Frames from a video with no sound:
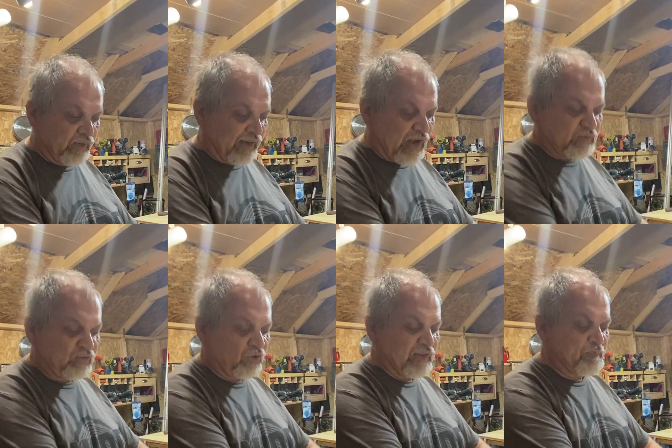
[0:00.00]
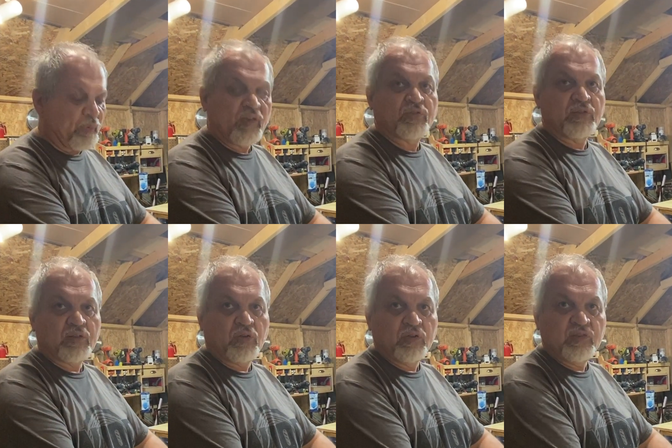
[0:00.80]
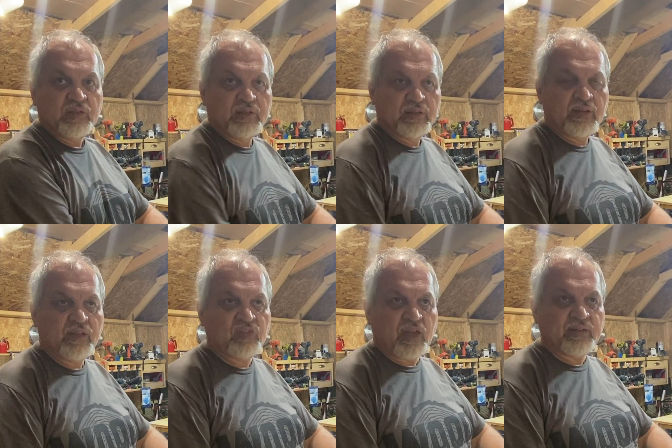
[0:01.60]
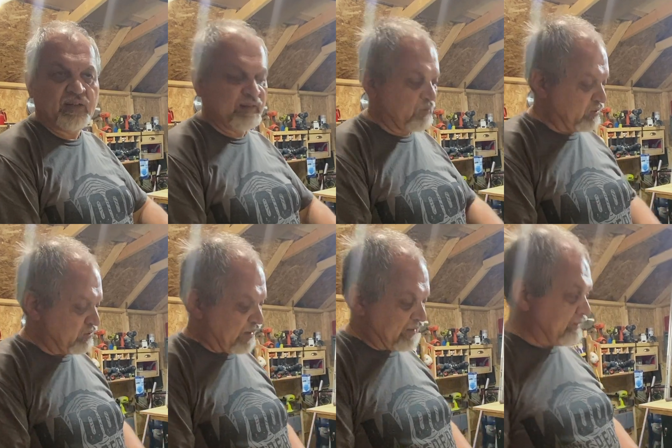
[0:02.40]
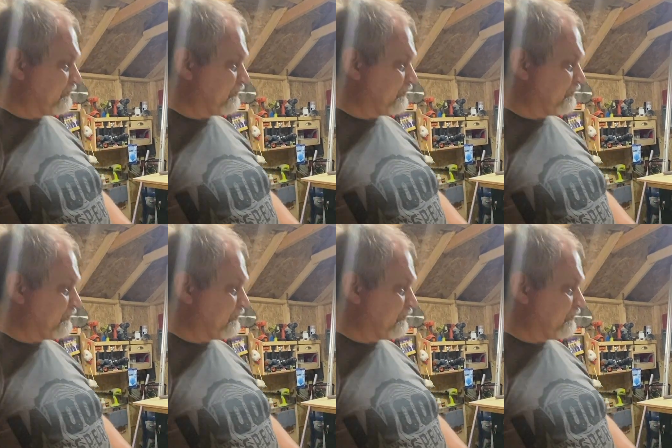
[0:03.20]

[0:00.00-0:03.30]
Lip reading: Now it is only pressure that holds it, the channel and the wood, right?